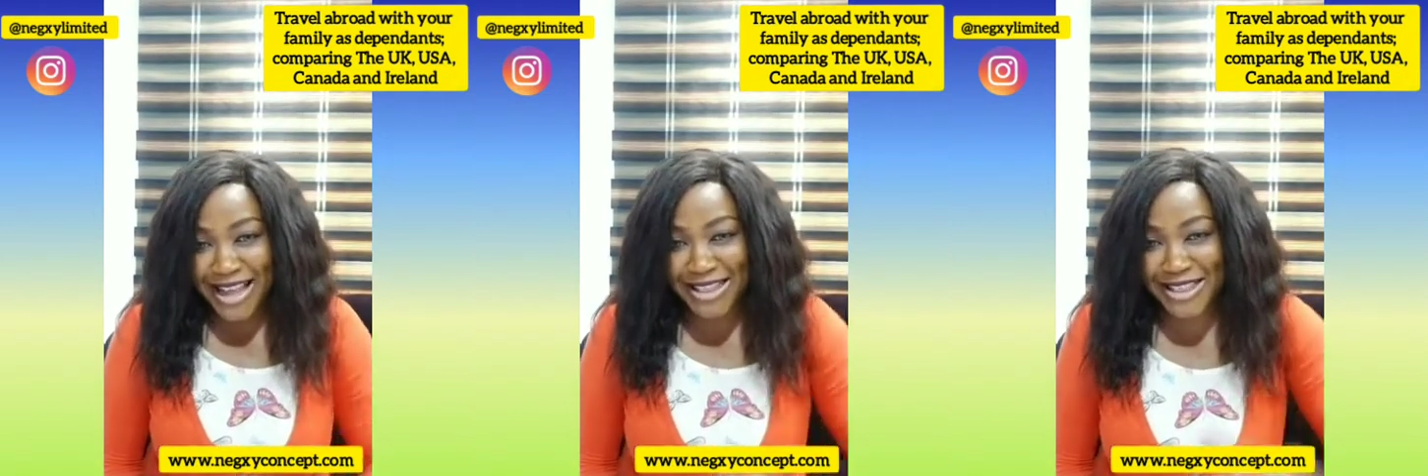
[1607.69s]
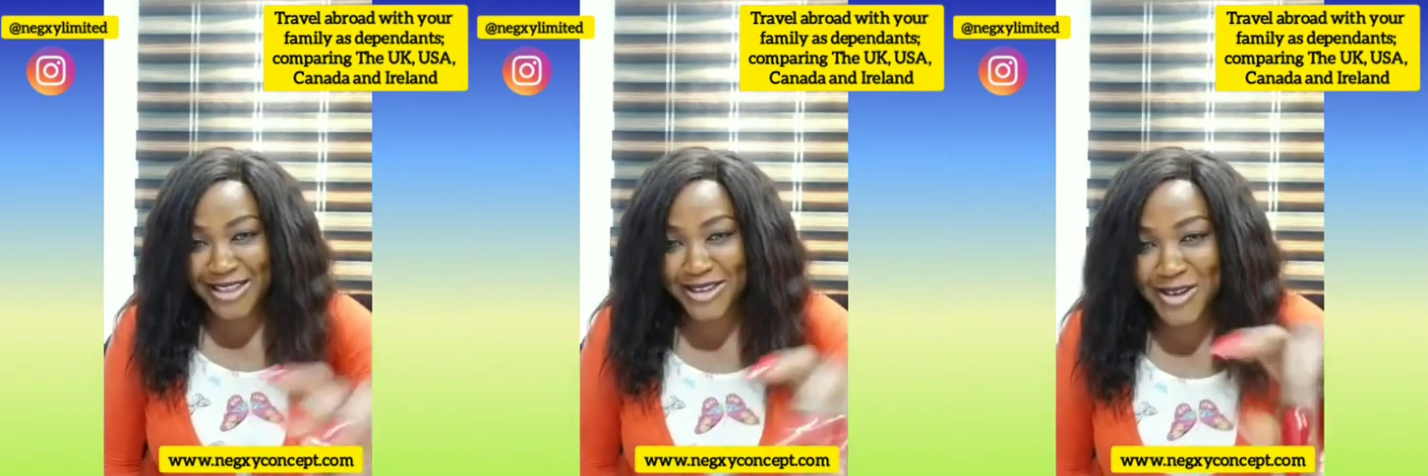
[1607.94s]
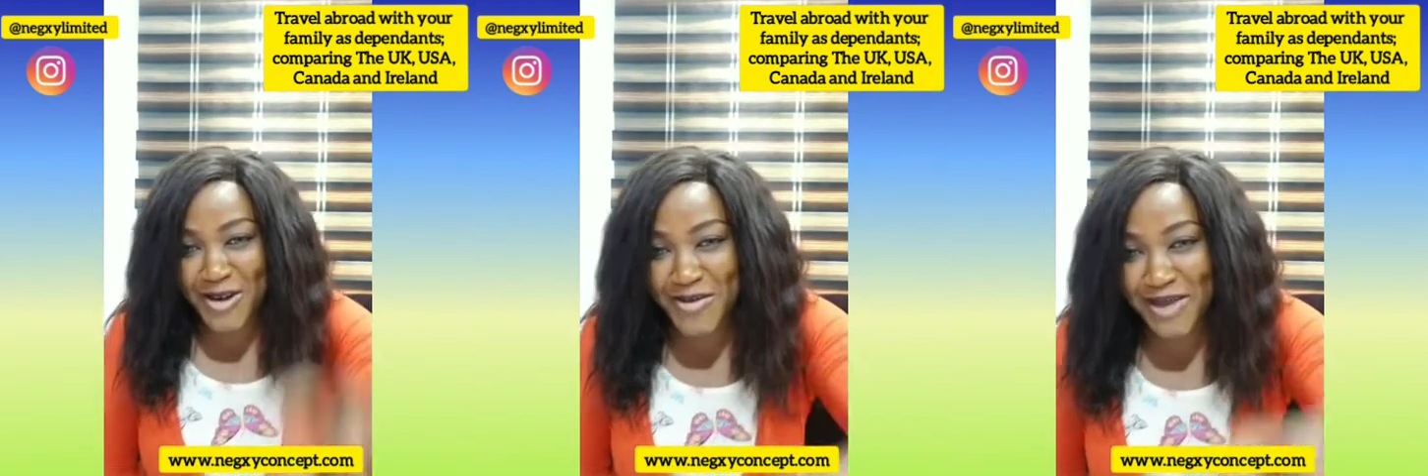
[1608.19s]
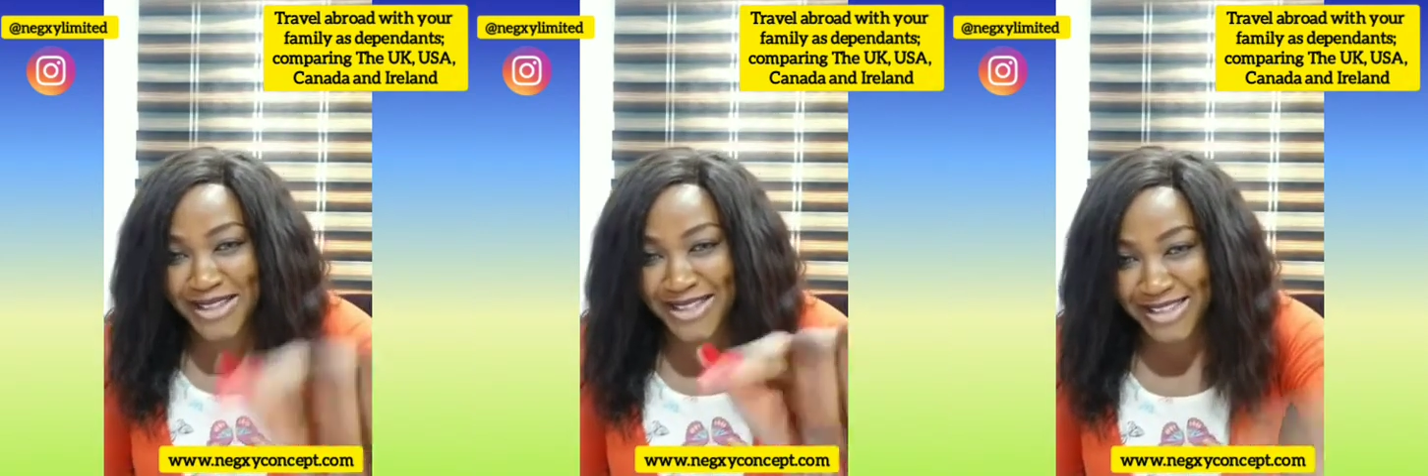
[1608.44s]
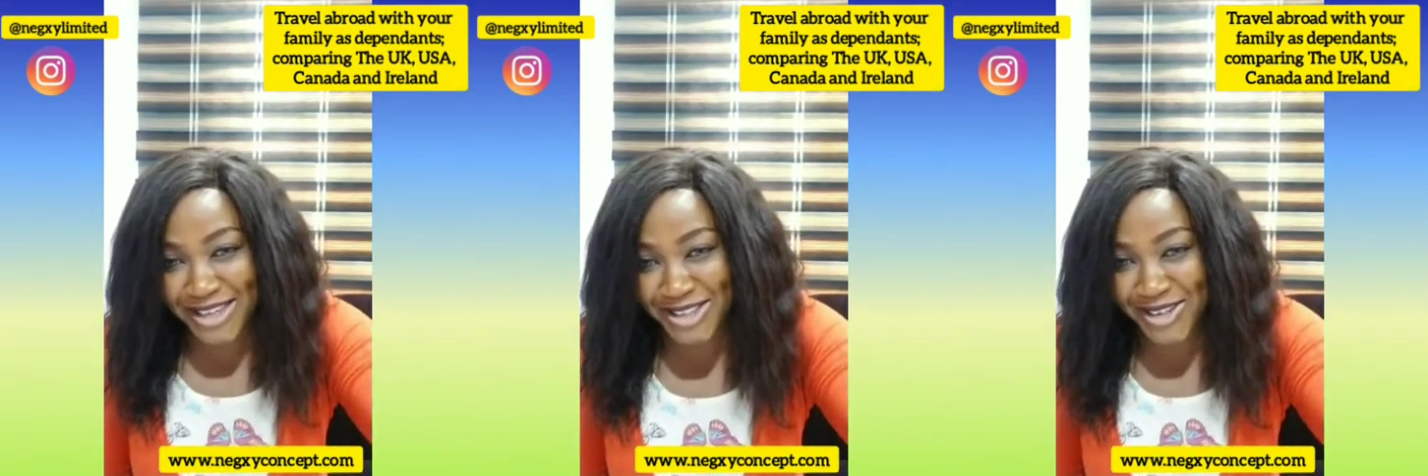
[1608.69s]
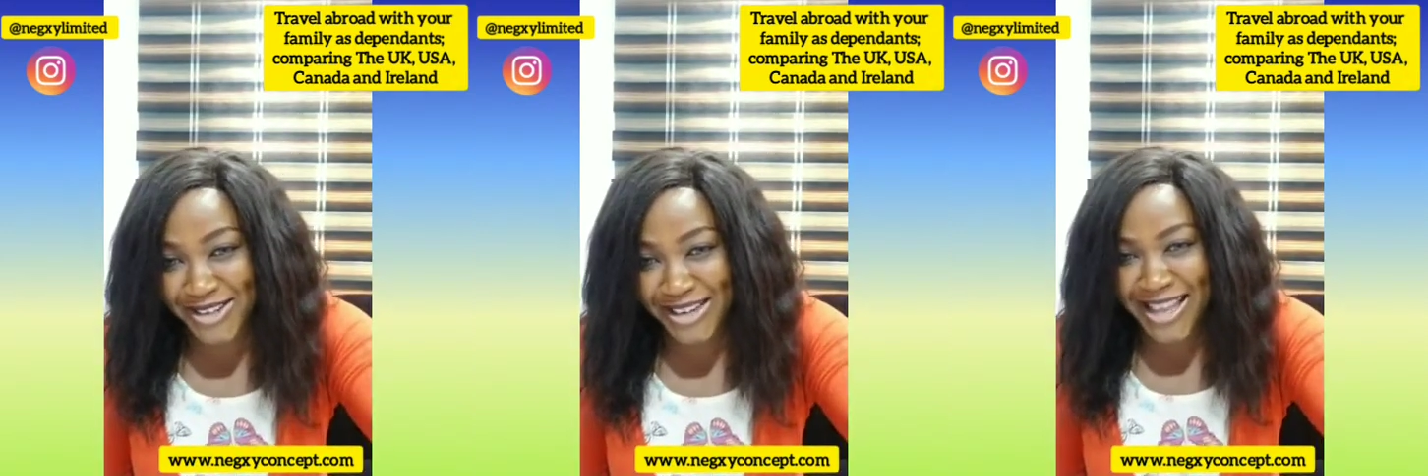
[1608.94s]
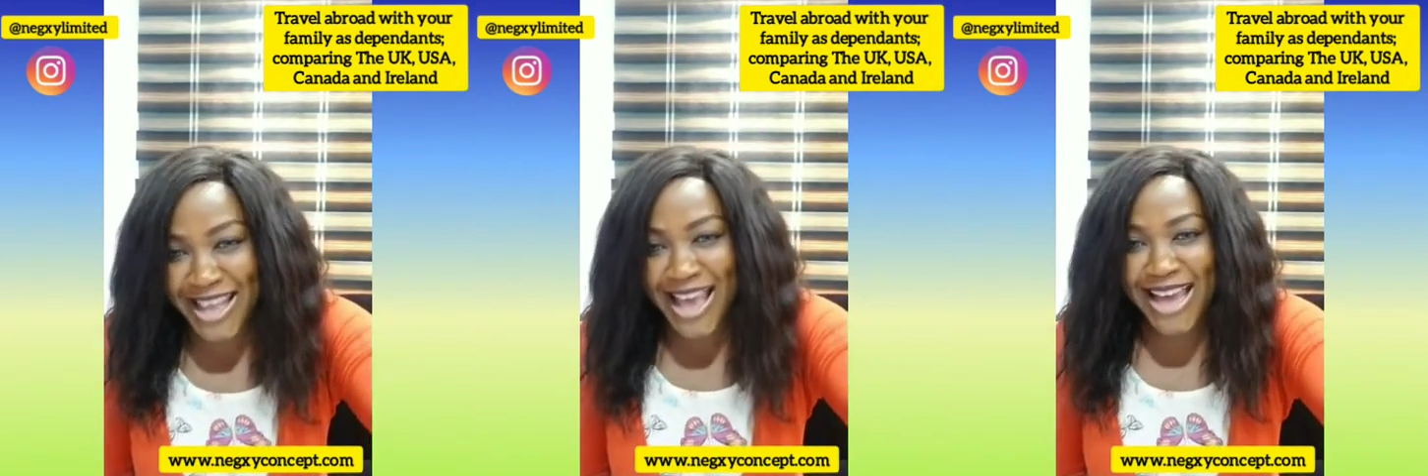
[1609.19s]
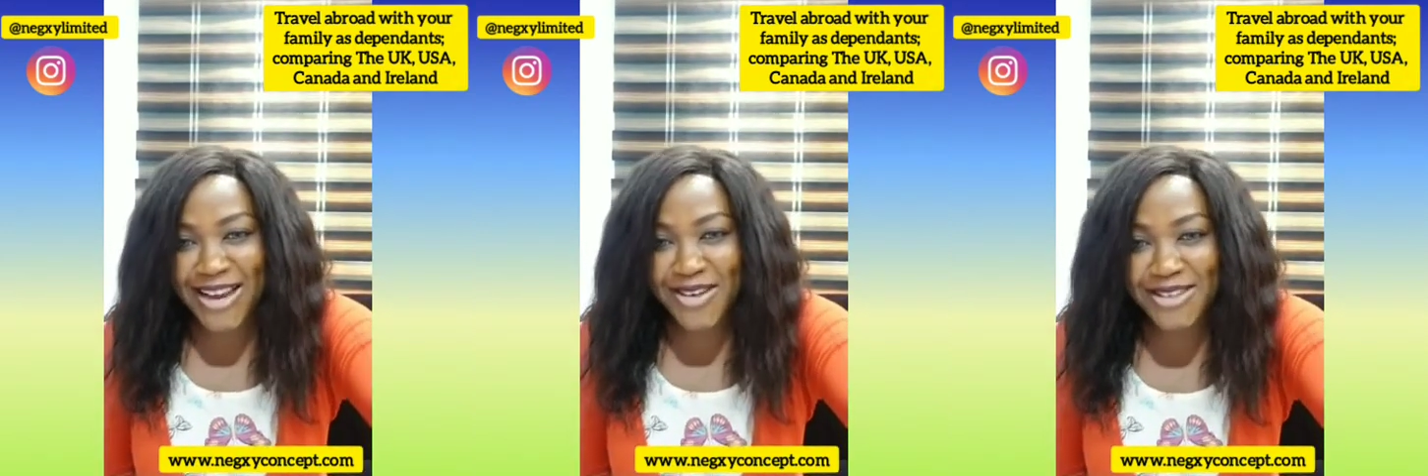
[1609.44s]
at the comment section,
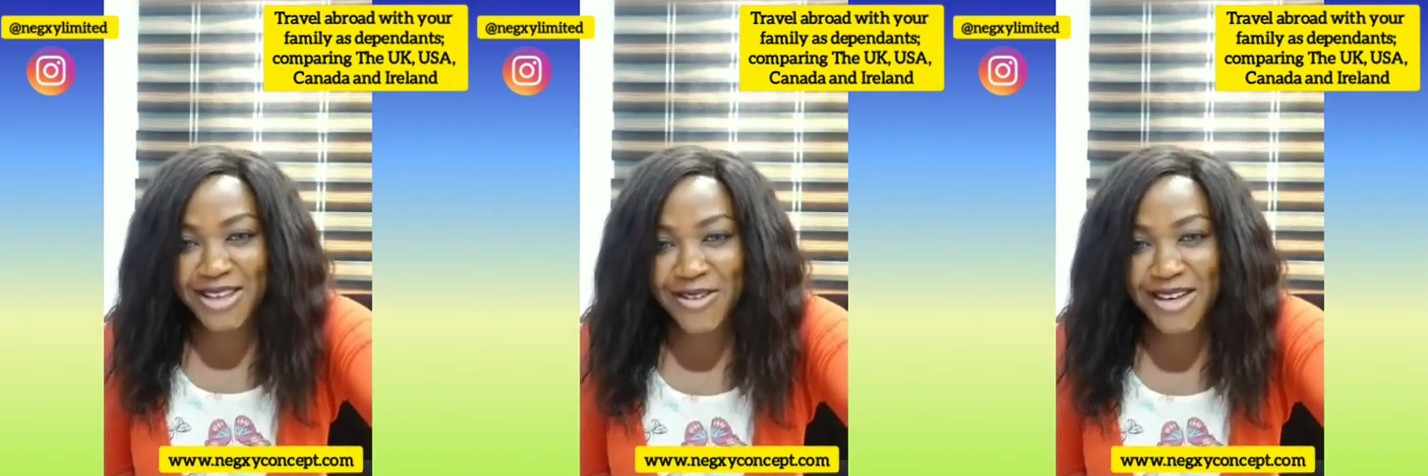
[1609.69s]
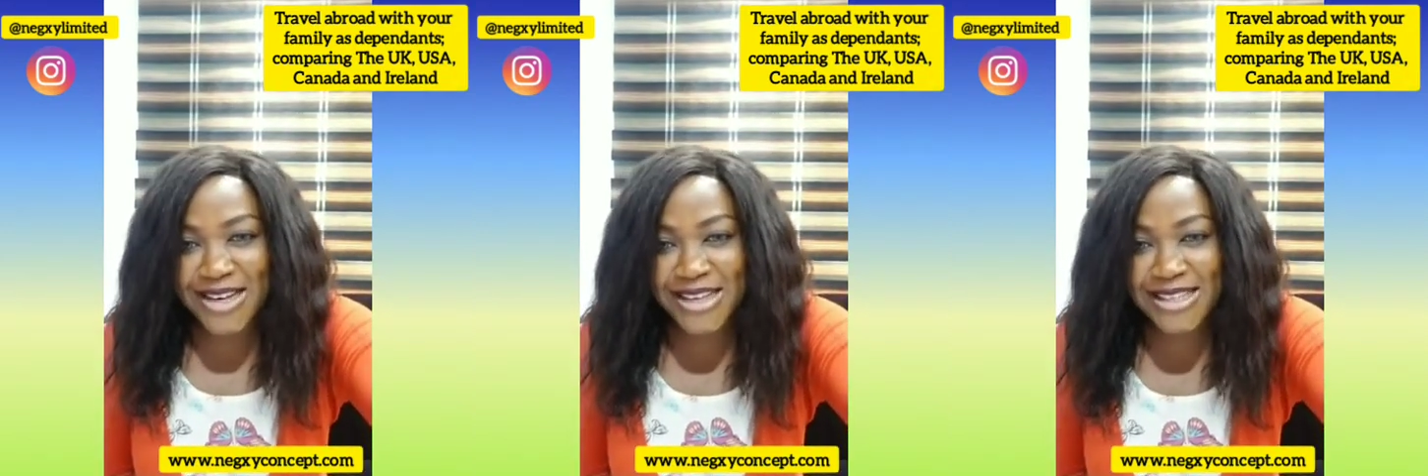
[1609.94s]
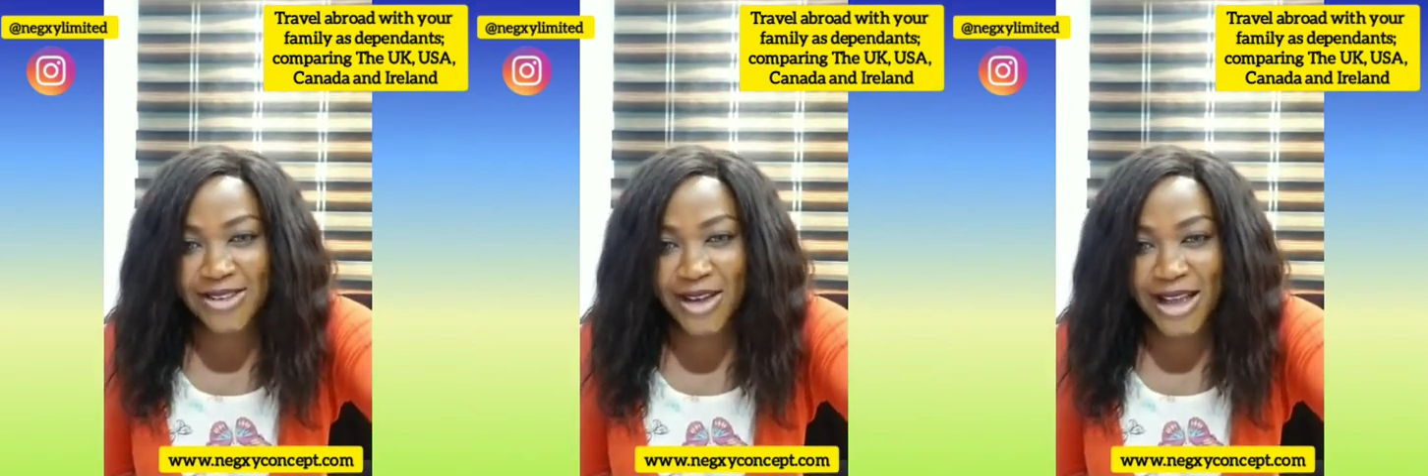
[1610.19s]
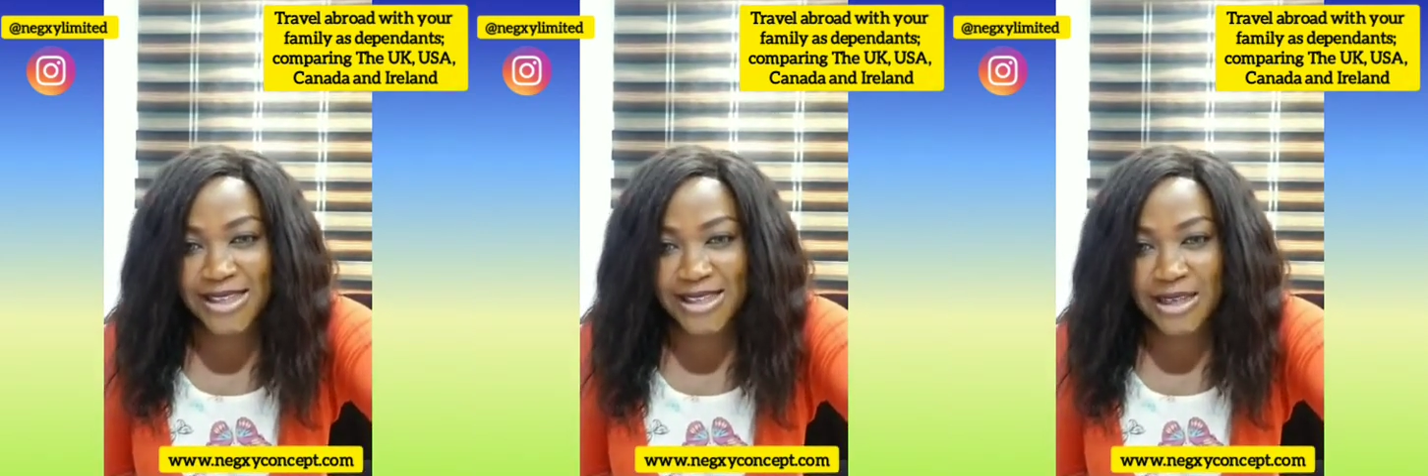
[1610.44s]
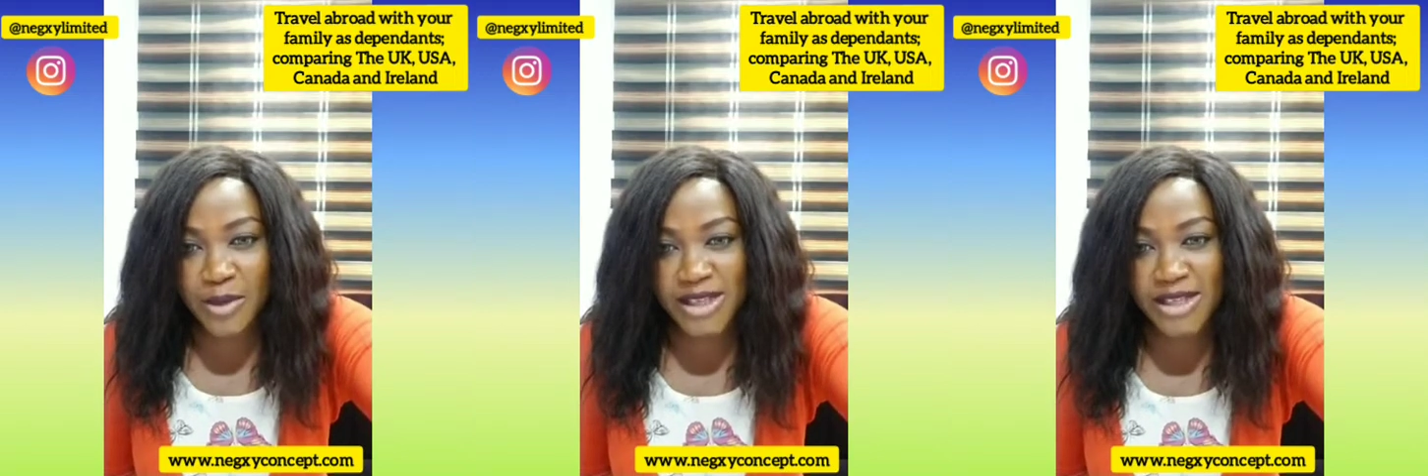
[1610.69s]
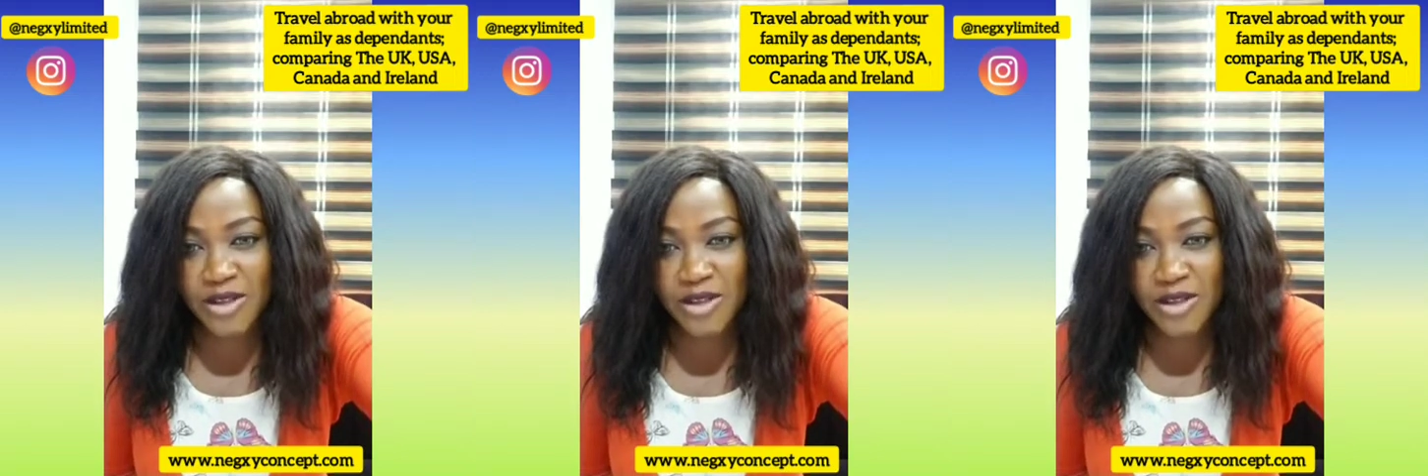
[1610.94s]
and I will definitely still answer them.